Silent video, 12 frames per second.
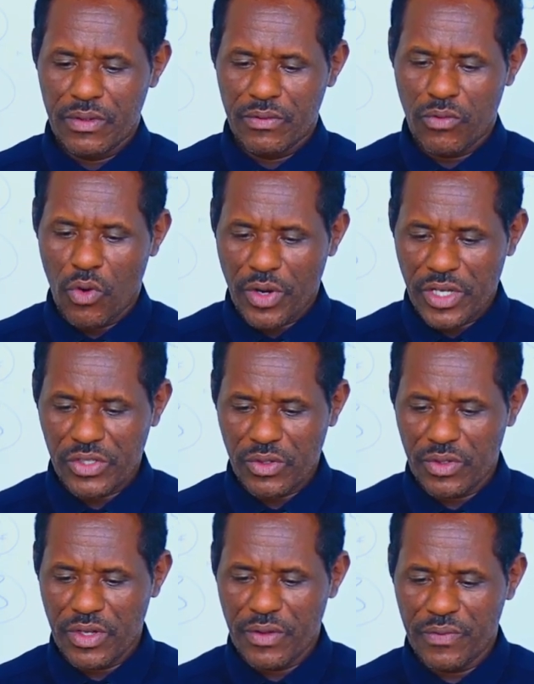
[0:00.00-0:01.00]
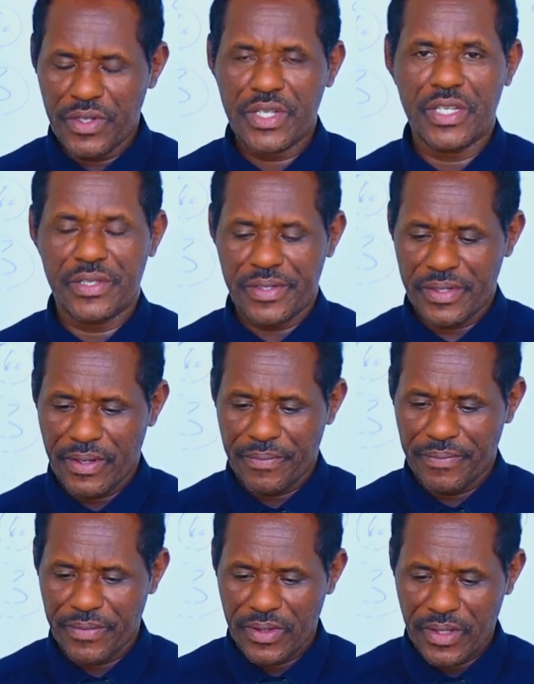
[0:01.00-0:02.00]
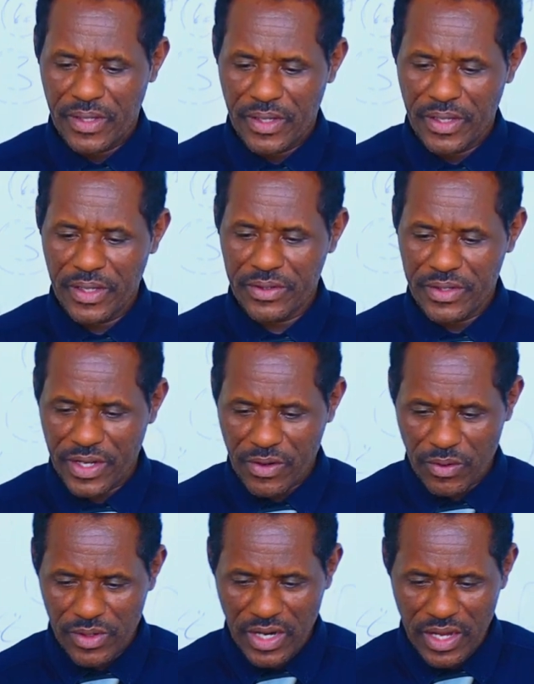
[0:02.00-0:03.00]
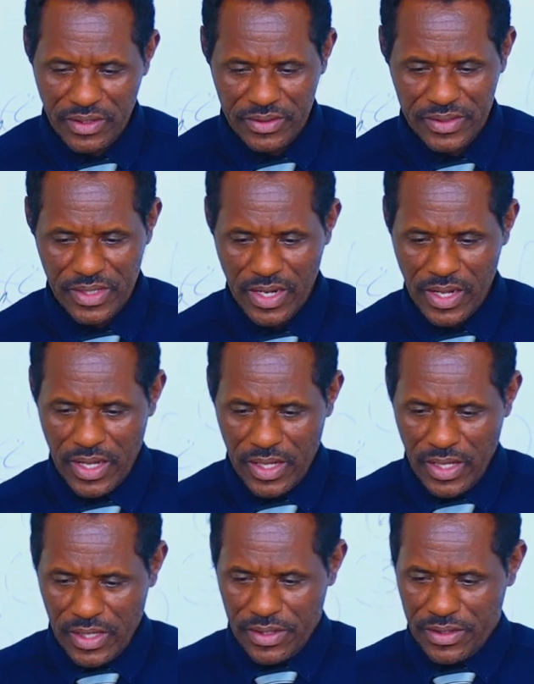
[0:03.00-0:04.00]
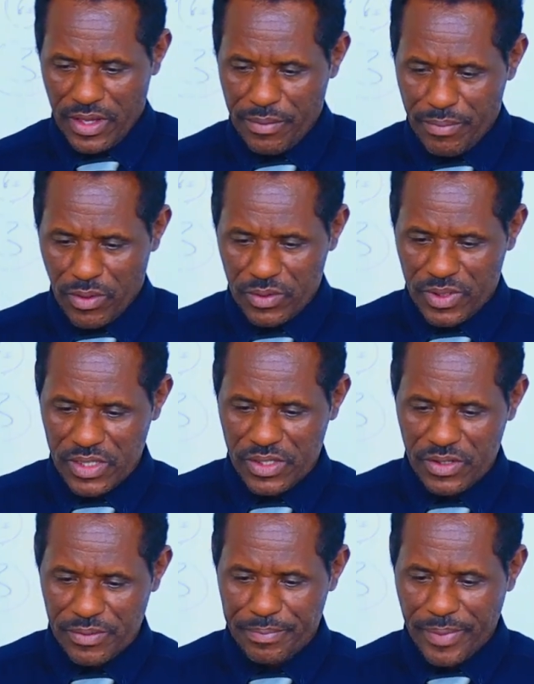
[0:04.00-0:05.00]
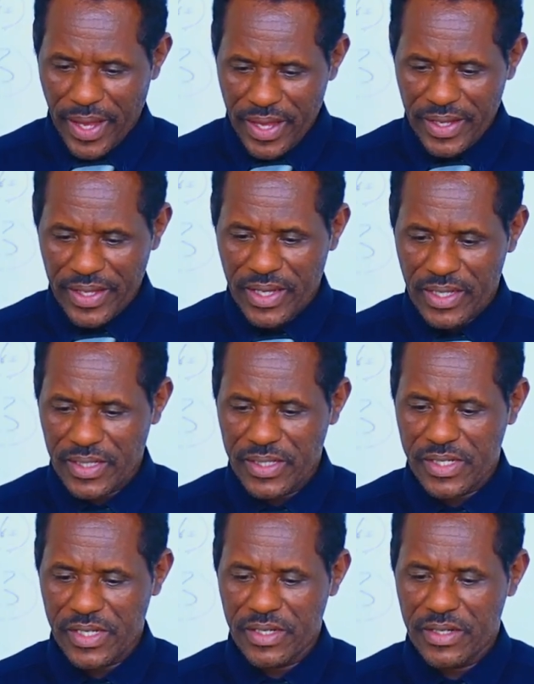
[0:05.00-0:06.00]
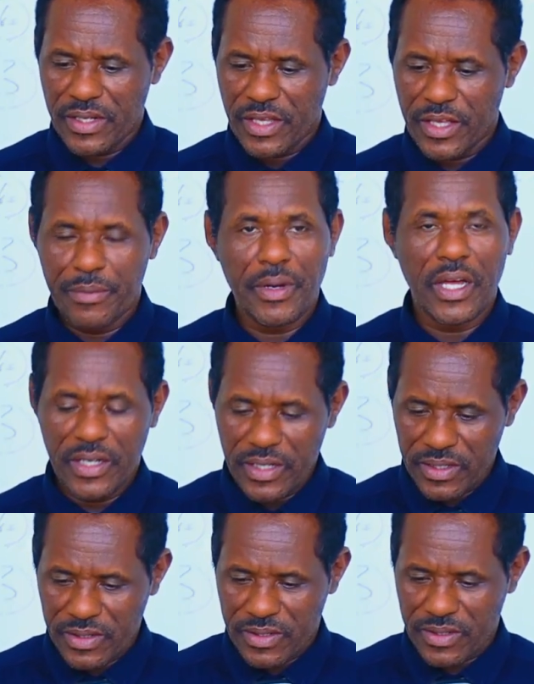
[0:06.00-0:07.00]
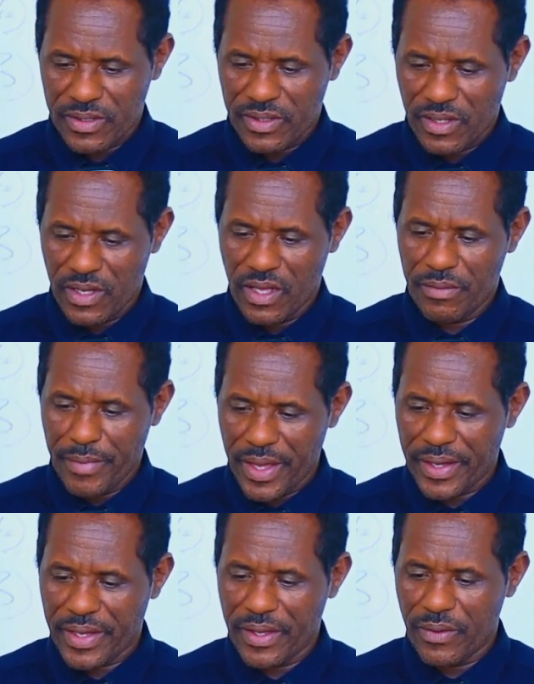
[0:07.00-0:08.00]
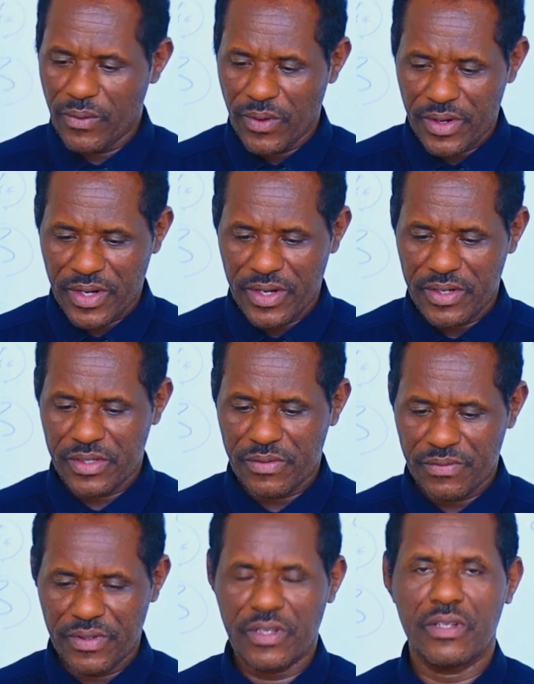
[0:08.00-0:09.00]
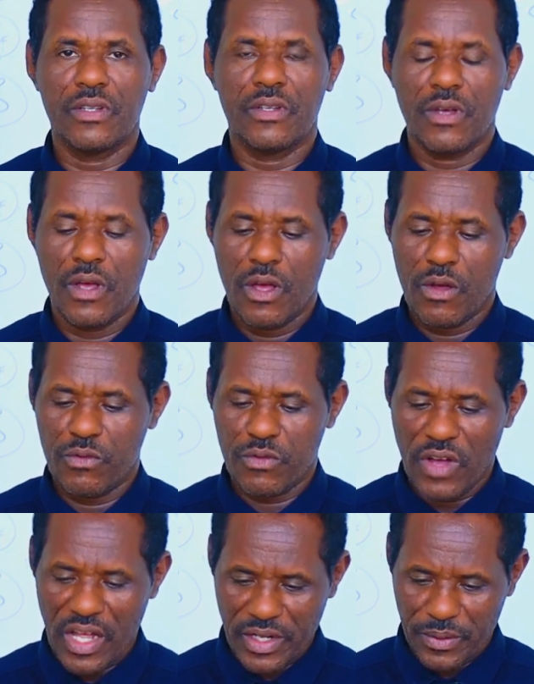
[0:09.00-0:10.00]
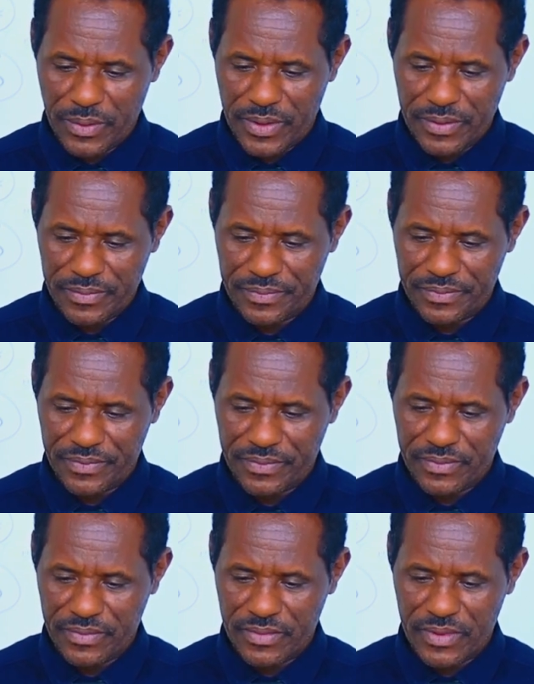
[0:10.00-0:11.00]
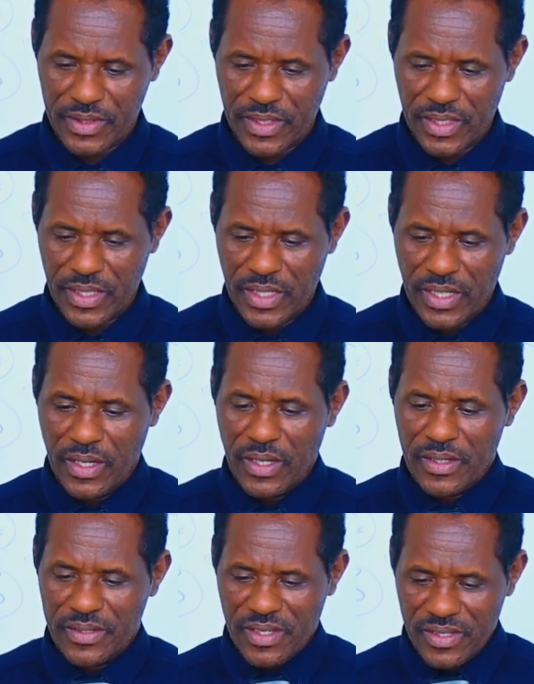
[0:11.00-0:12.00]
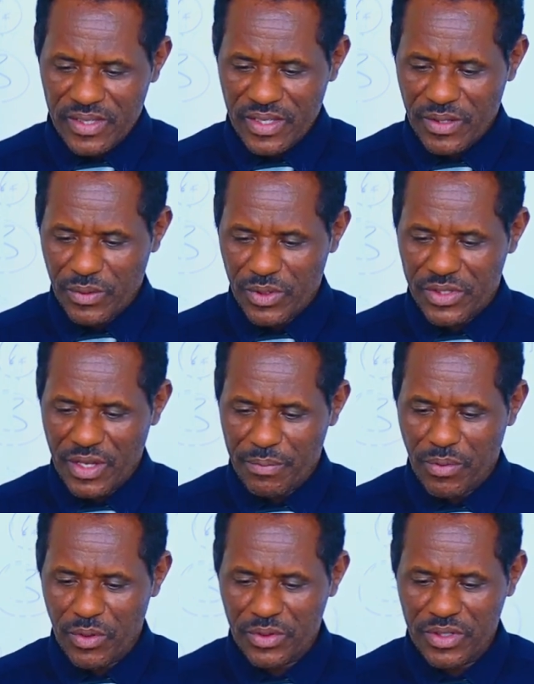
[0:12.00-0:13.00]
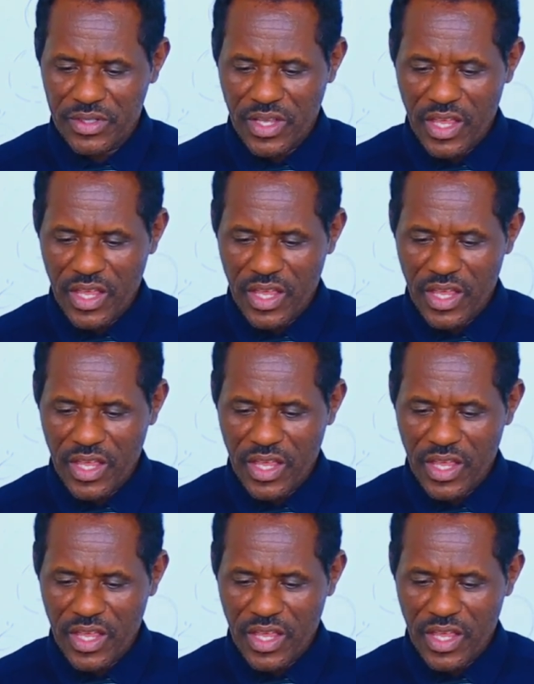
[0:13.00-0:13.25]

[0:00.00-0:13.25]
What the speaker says: focus on efficiency. It recognized the importance of paying attention to human needs and making workers feel valued. The study was supported